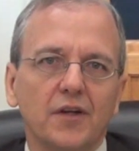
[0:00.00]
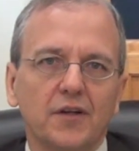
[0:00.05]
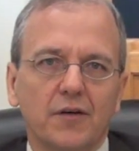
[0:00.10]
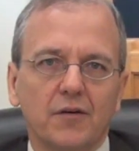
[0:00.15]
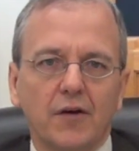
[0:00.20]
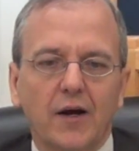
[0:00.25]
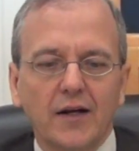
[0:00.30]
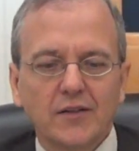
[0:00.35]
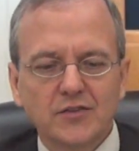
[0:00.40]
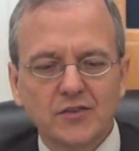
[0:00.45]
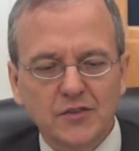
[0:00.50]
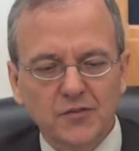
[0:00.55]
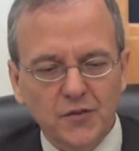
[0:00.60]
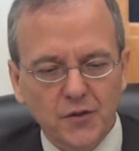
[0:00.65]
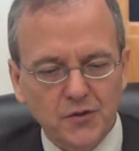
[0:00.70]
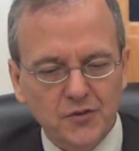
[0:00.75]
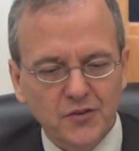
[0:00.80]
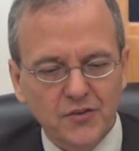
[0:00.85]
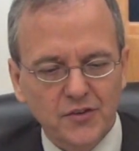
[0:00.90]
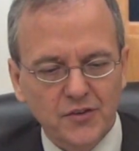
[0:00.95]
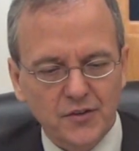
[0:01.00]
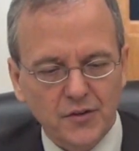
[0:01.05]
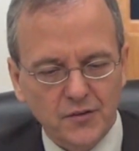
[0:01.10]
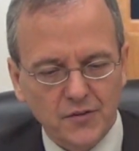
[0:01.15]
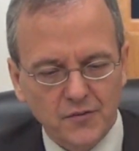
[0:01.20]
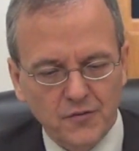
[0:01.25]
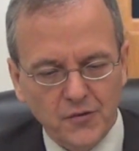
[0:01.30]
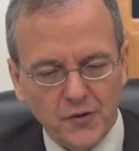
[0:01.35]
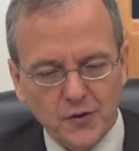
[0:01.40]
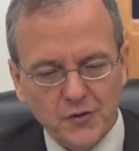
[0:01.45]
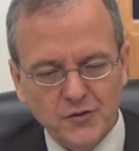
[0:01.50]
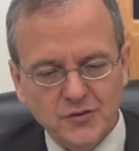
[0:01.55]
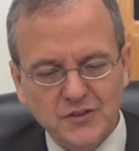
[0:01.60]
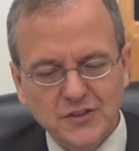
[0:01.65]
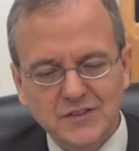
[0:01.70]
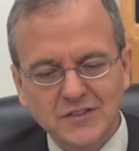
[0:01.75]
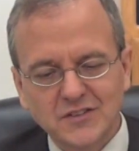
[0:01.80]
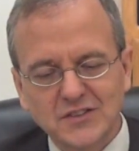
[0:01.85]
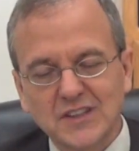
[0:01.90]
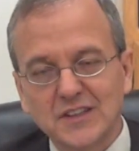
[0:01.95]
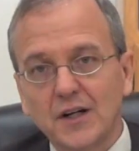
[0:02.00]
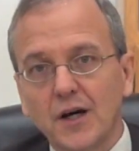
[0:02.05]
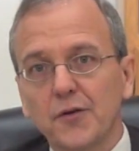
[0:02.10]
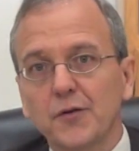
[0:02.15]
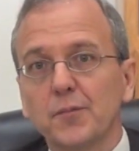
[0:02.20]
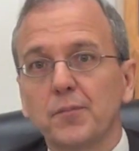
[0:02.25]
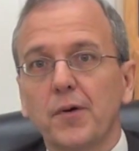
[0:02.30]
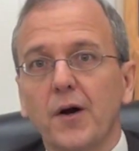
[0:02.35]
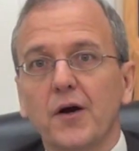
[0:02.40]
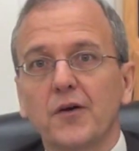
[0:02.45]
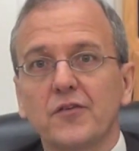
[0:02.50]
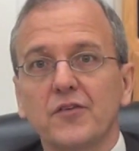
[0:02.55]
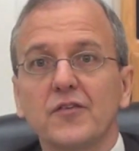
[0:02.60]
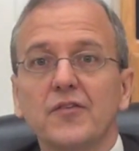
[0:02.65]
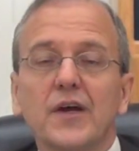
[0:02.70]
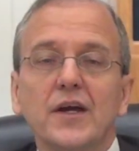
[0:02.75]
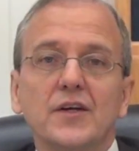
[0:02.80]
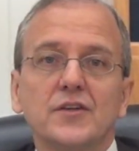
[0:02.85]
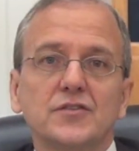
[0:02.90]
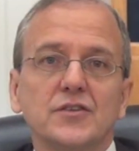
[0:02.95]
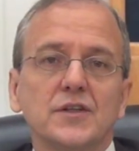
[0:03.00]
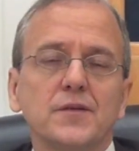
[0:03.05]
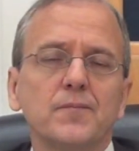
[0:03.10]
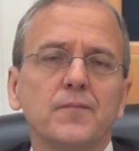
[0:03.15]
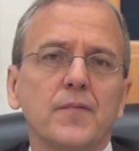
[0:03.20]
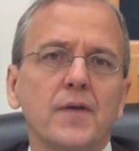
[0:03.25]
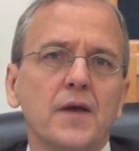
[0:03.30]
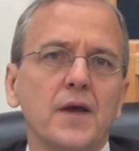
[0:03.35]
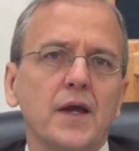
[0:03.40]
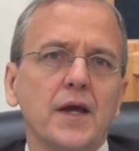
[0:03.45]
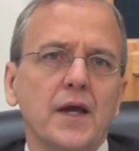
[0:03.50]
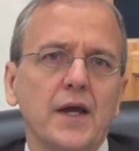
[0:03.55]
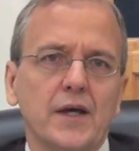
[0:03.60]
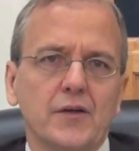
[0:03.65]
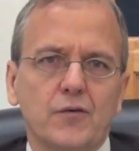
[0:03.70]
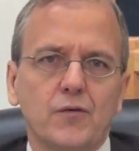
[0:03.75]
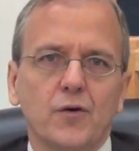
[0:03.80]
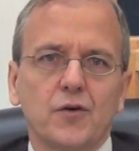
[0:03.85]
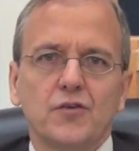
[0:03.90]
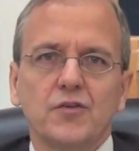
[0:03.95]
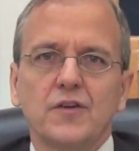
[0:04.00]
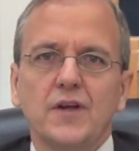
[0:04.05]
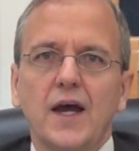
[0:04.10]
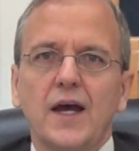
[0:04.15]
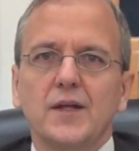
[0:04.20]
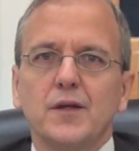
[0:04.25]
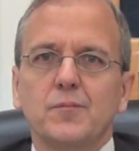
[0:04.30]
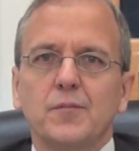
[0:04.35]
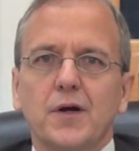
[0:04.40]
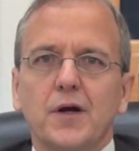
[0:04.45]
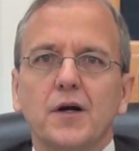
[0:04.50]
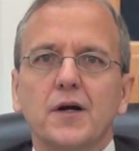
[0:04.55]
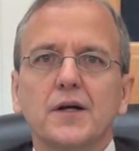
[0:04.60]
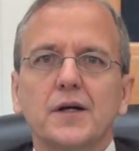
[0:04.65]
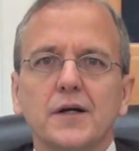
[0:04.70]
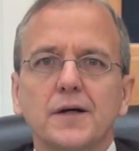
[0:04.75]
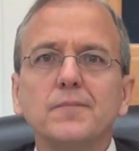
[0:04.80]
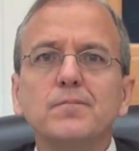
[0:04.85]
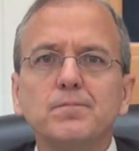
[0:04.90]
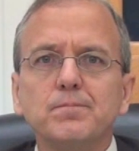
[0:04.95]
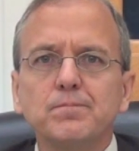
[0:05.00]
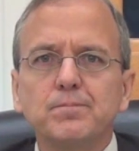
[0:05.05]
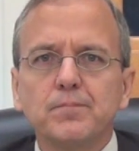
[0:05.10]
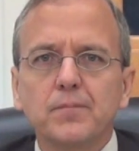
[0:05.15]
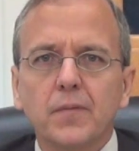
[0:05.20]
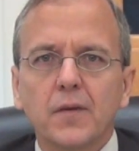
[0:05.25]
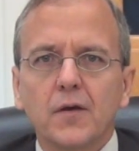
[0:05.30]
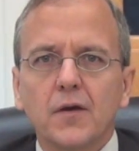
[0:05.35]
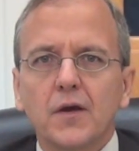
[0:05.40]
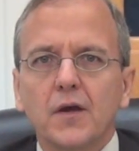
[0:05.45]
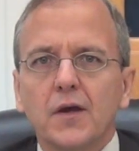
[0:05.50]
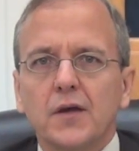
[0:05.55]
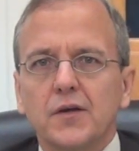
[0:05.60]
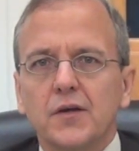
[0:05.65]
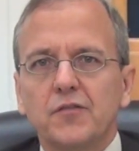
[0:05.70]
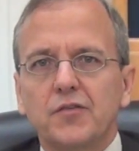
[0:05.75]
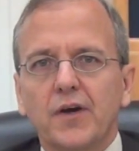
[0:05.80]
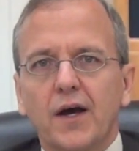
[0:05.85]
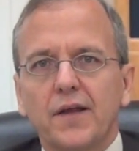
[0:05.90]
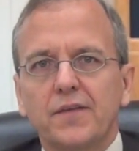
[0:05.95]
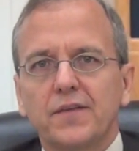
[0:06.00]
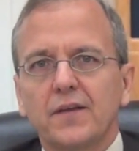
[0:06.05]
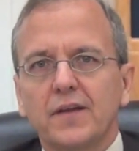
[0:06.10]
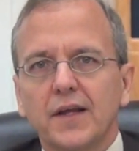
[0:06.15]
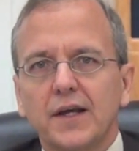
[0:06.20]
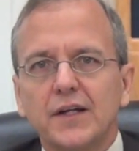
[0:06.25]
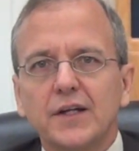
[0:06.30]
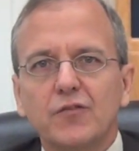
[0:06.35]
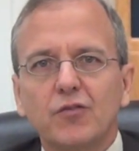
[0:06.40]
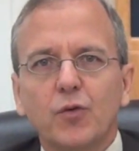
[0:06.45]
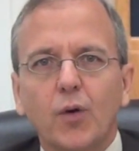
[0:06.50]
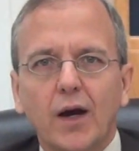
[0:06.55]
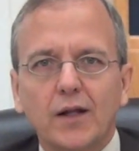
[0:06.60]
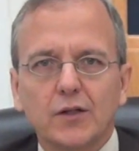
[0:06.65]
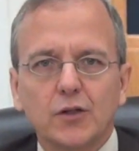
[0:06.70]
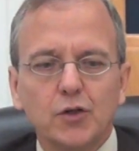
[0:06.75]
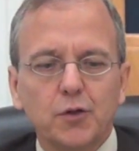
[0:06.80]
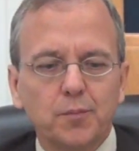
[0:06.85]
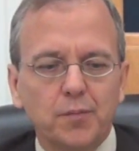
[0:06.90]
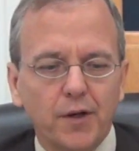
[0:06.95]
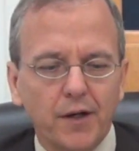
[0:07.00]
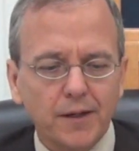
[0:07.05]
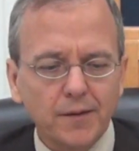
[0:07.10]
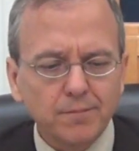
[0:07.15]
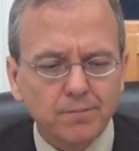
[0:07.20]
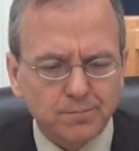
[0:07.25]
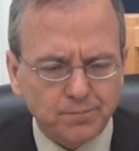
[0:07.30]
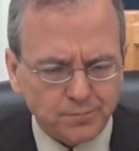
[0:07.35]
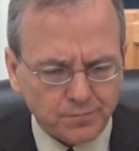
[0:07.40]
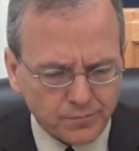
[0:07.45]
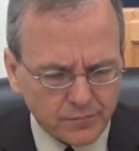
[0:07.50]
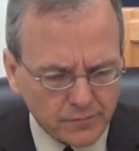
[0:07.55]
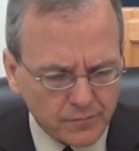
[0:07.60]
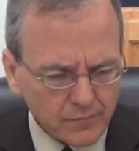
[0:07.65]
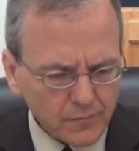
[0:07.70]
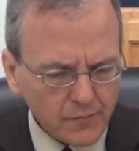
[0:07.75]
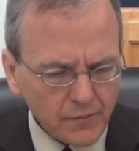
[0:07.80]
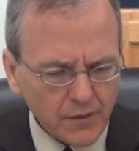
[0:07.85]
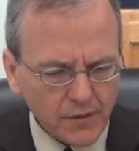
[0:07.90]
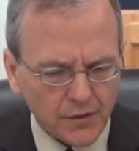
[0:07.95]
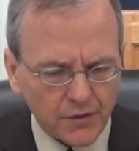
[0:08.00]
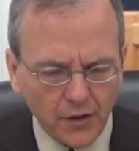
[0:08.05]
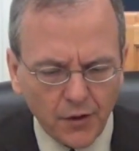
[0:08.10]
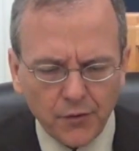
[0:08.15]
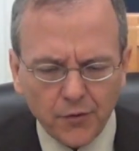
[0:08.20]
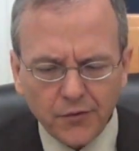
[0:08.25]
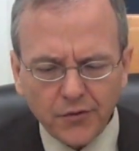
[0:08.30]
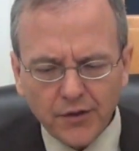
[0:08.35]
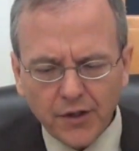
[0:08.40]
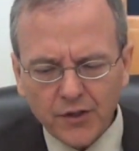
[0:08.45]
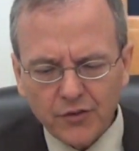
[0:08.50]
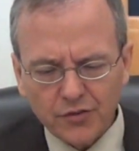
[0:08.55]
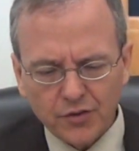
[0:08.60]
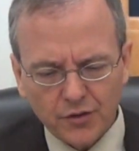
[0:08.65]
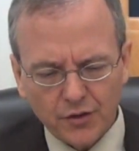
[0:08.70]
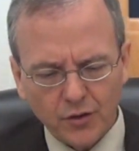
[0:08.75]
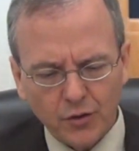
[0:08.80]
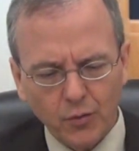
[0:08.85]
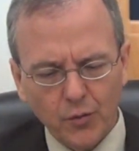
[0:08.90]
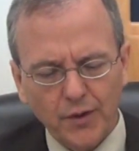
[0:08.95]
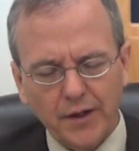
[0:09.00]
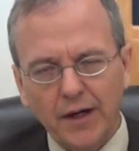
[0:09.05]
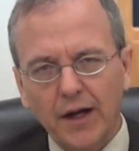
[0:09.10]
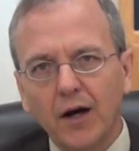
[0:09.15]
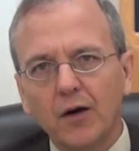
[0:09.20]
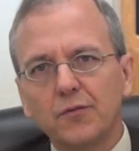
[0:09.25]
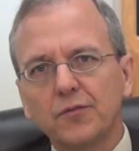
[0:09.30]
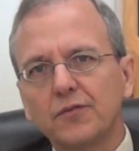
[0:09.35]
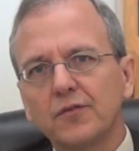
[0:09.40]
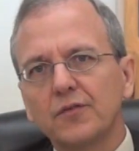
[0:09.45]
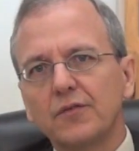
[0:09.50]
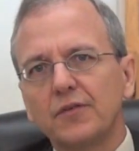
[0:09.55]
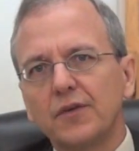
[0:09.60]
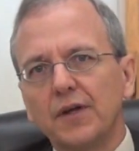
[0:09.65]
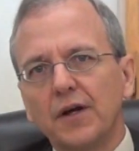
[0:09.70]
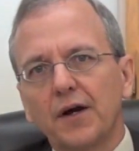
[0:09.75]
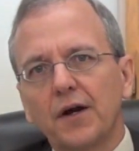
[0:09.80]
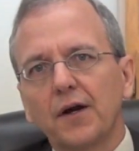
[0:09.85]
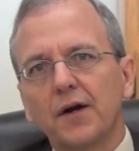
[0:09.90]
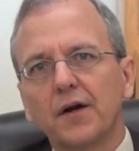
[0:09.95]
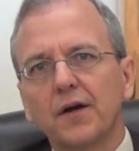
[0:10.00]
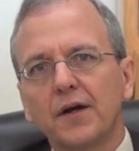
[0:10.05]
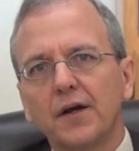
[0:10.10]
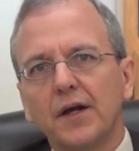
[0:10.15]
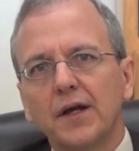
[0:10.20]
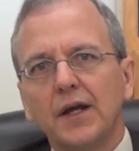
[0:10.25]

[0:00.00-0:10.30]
and there are actually versions in other parts of Asia. And of course, Latin America, you've got the Lady of Guadalupe and other things that are going out there.